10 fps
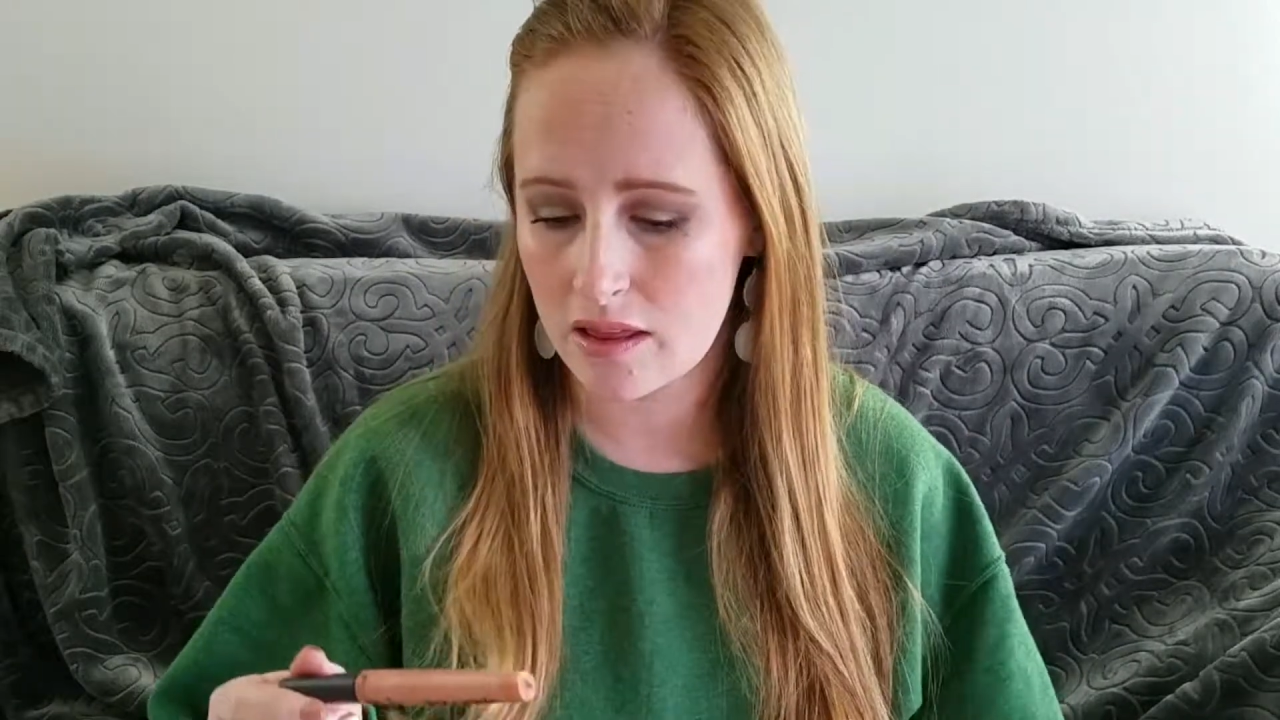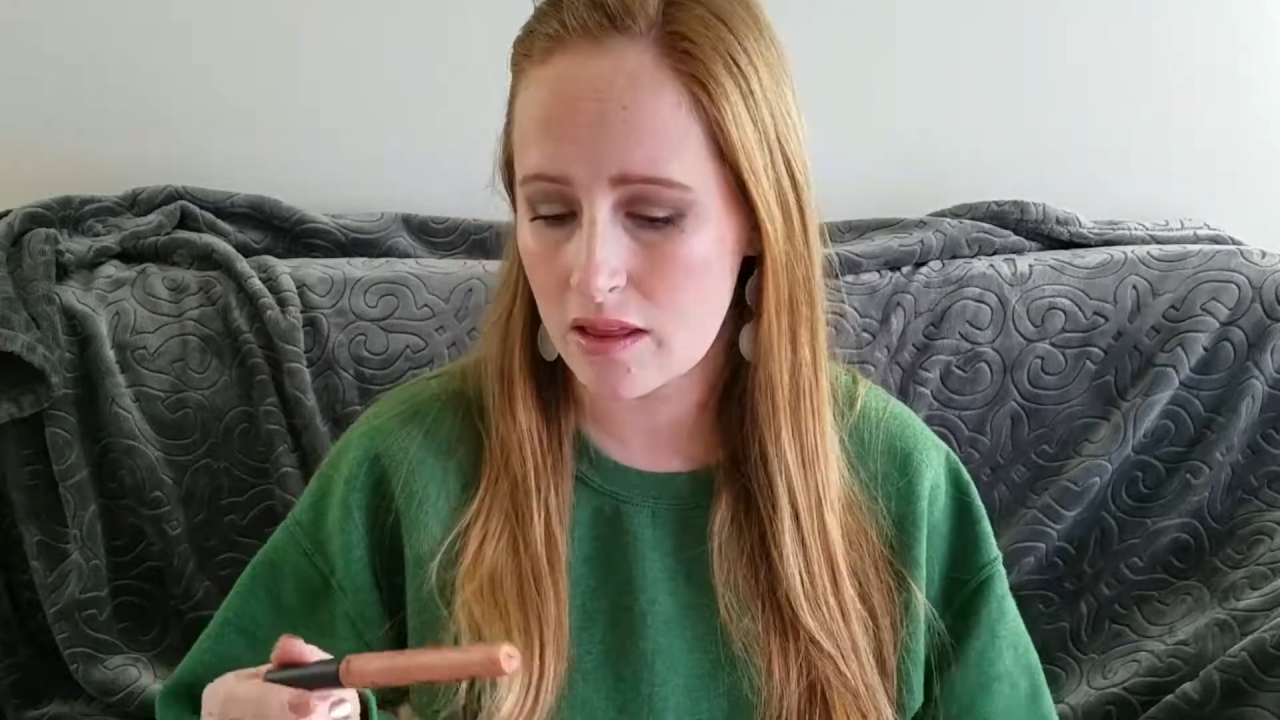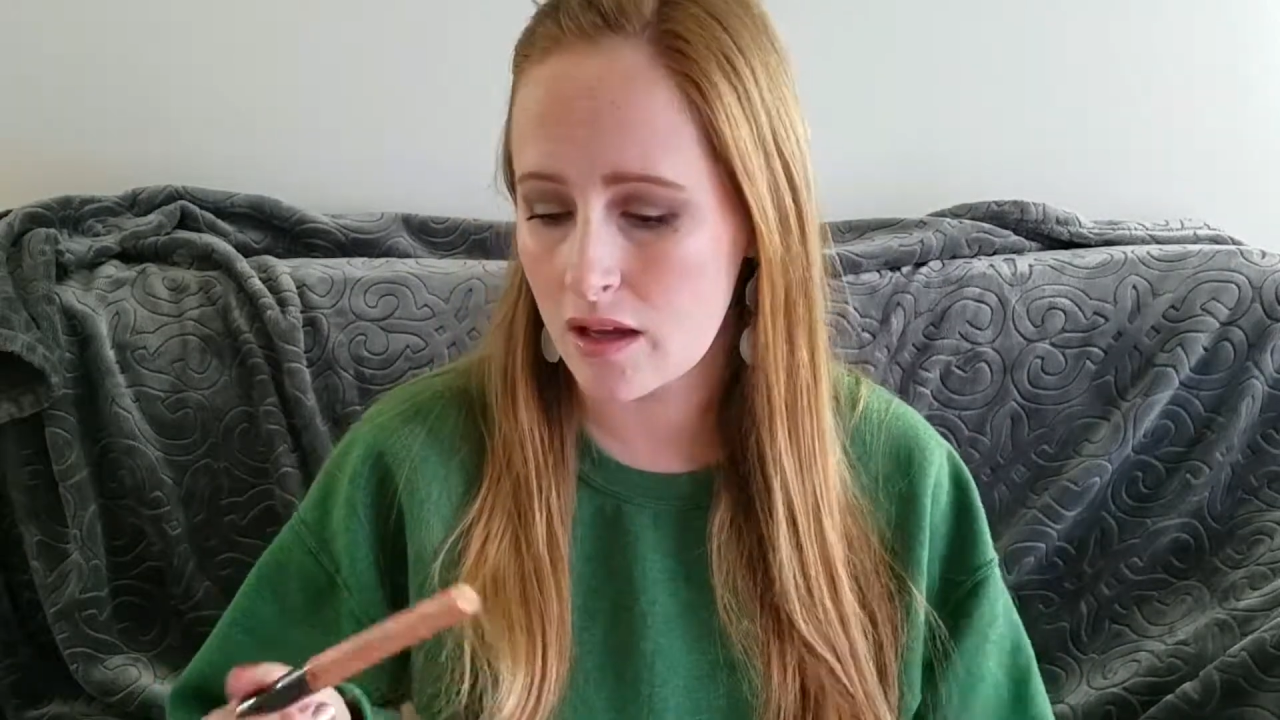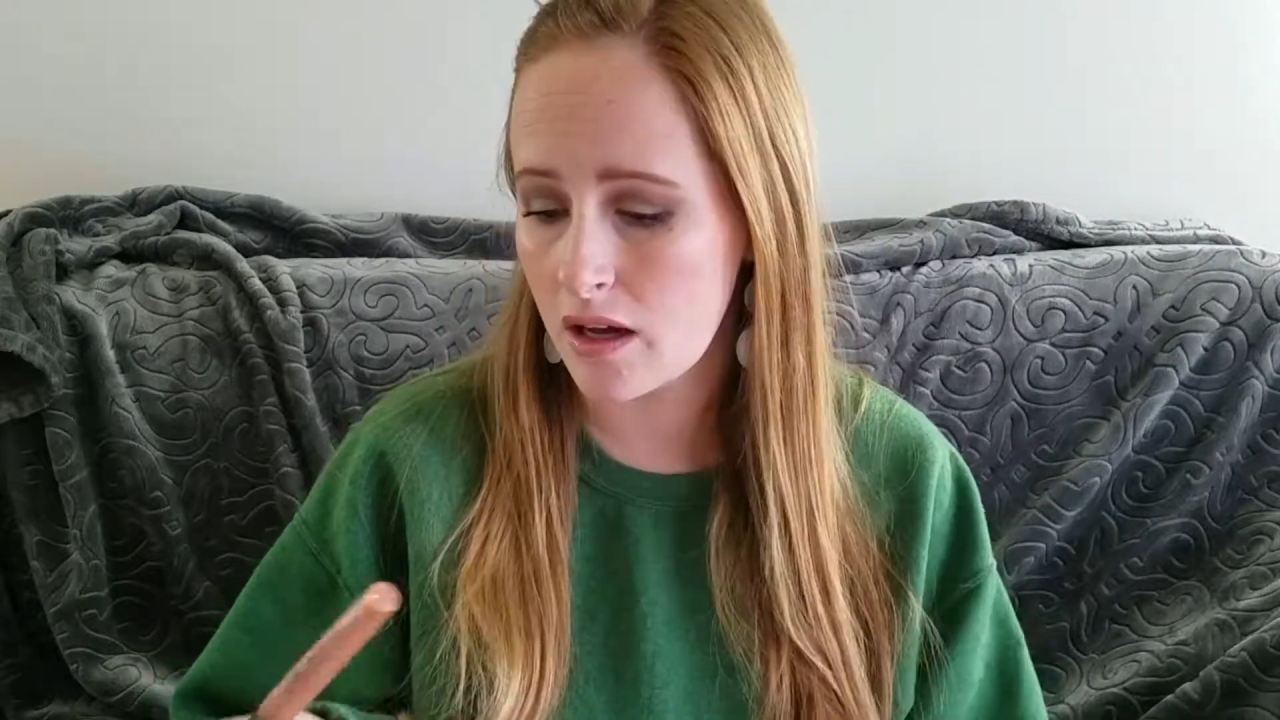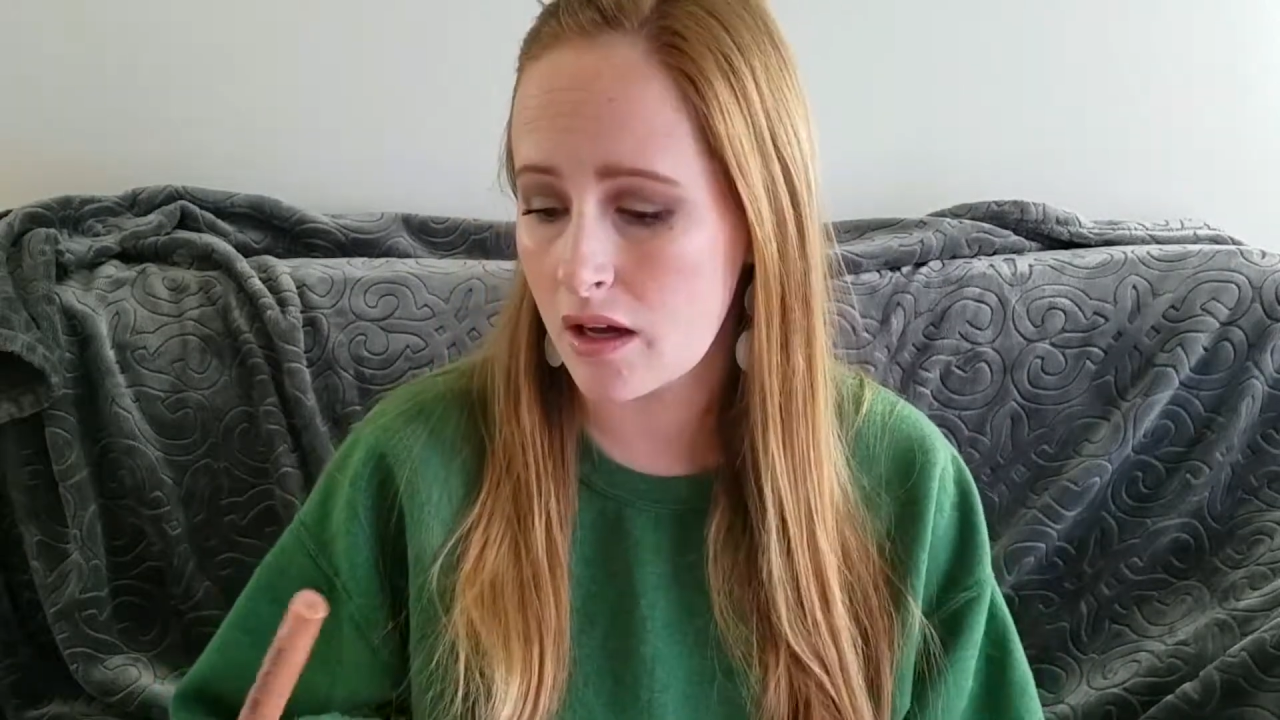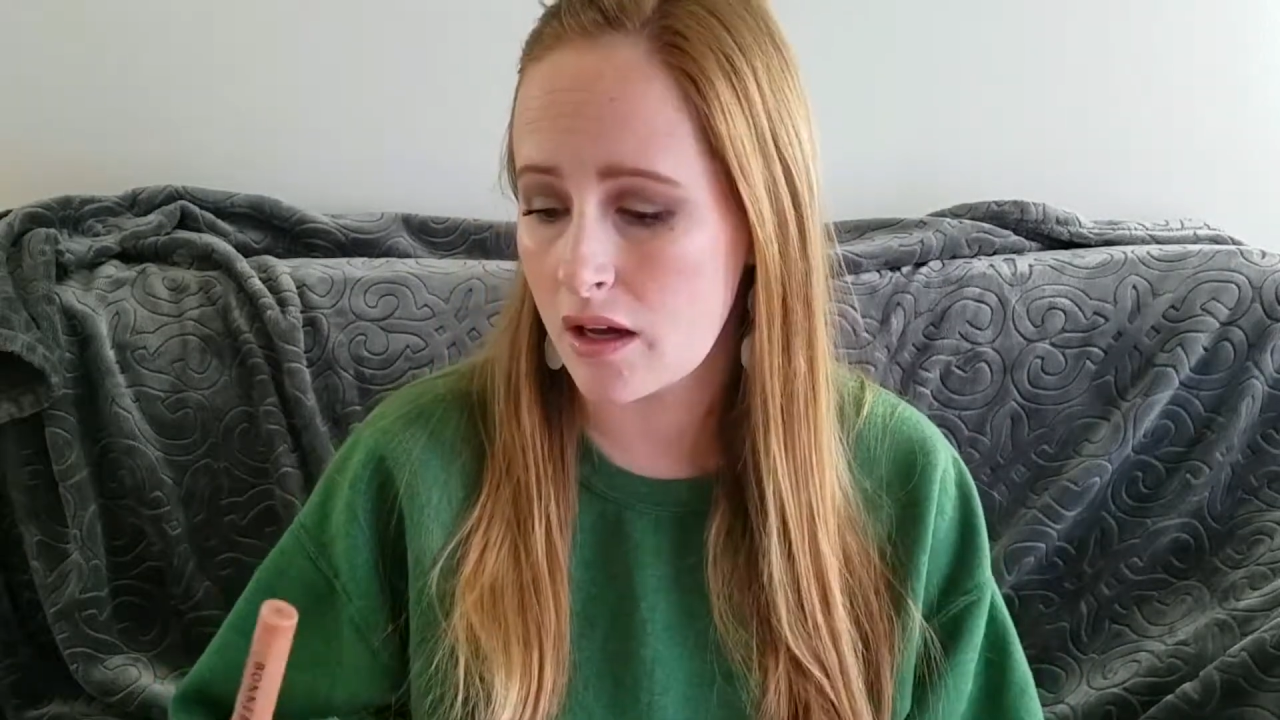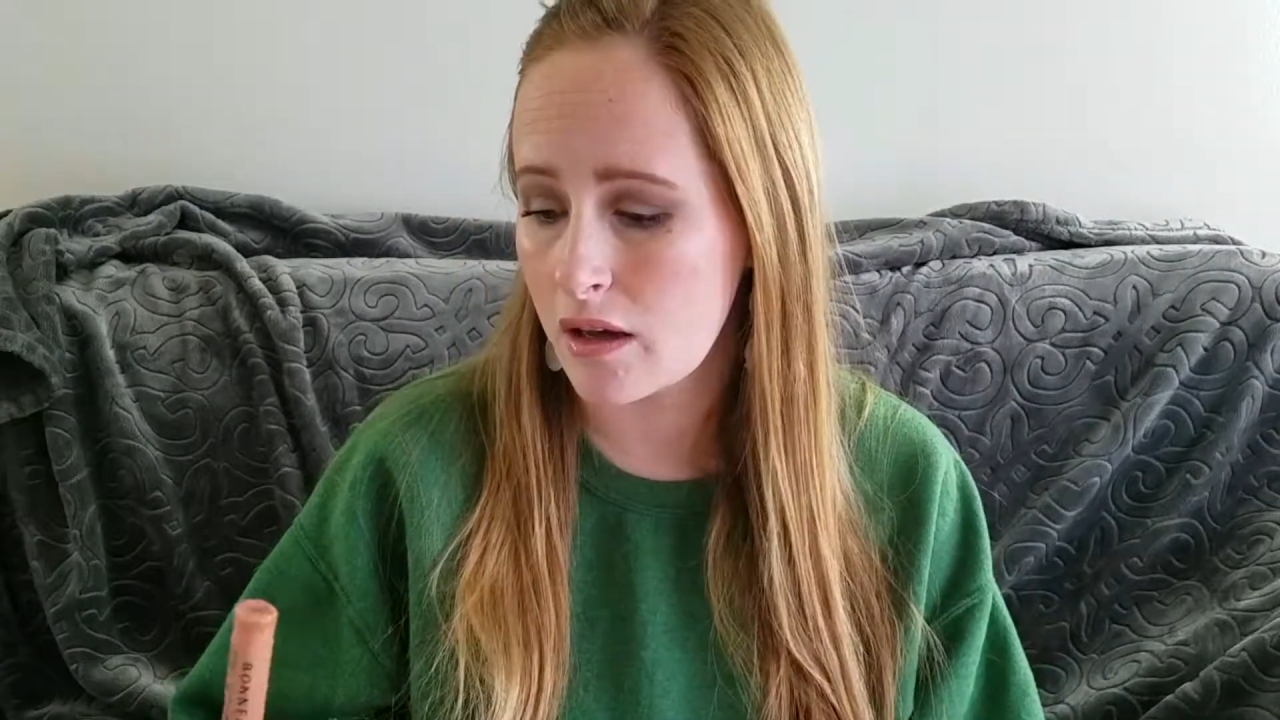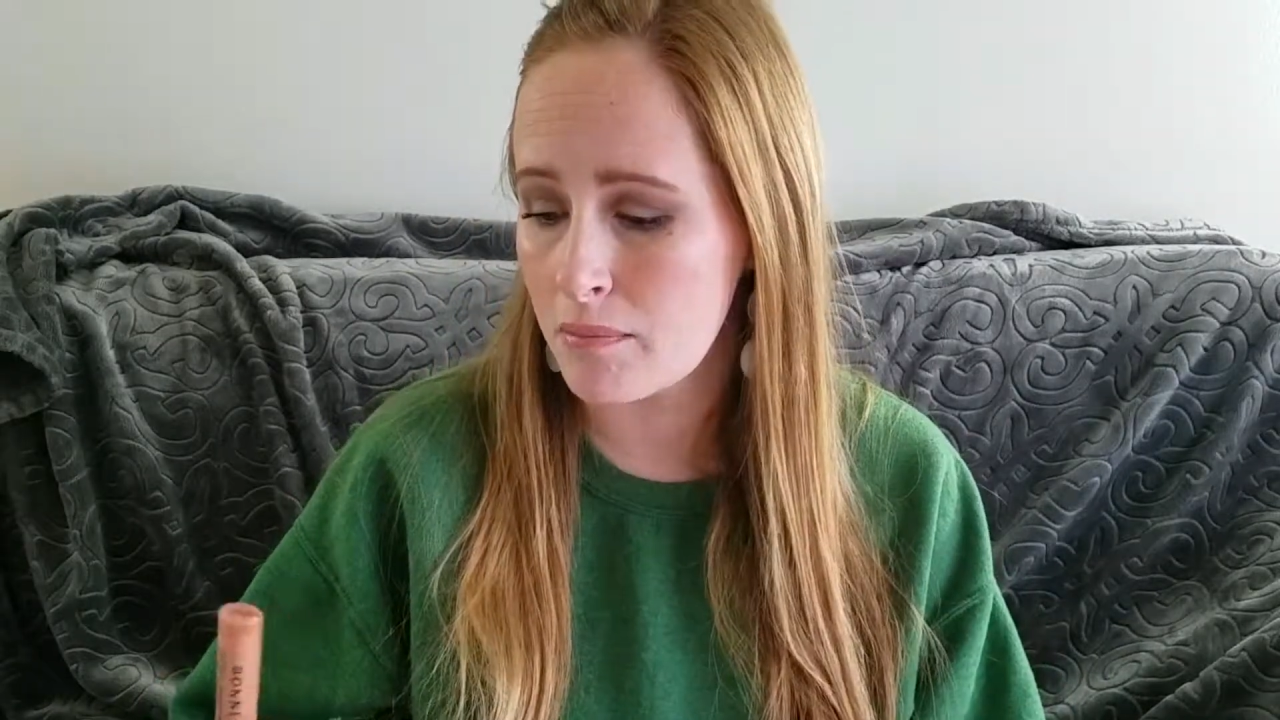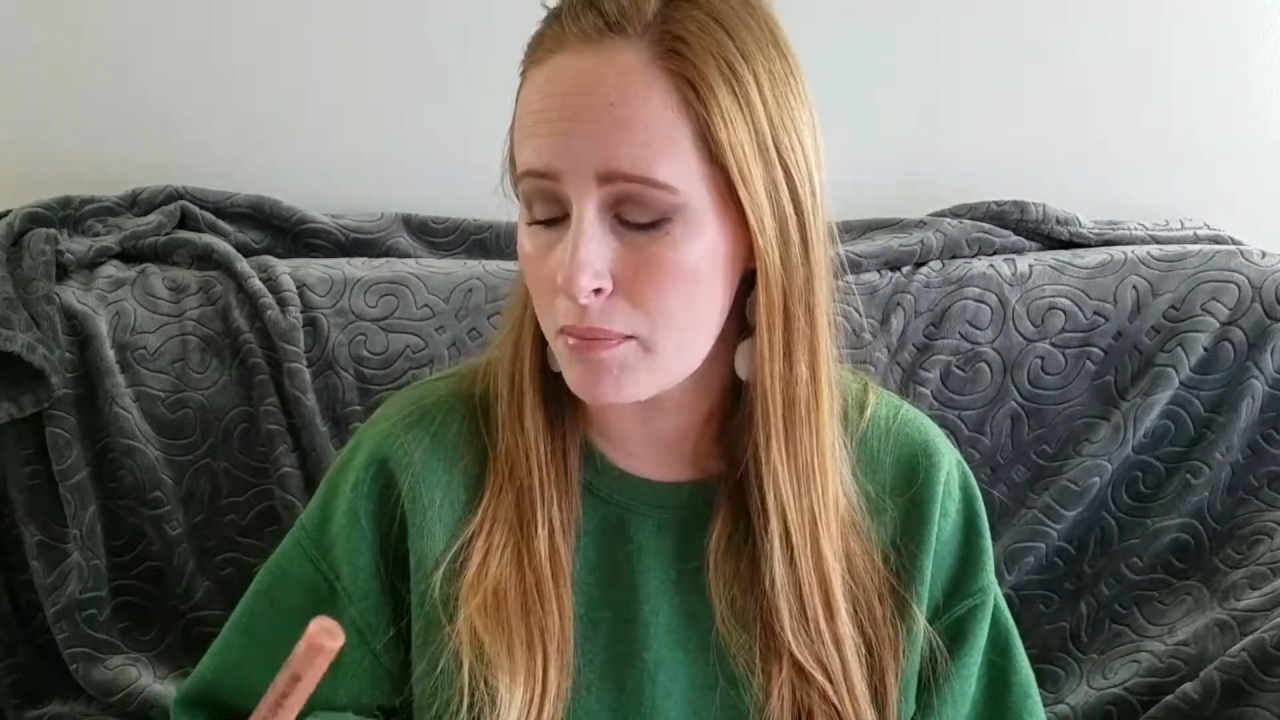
the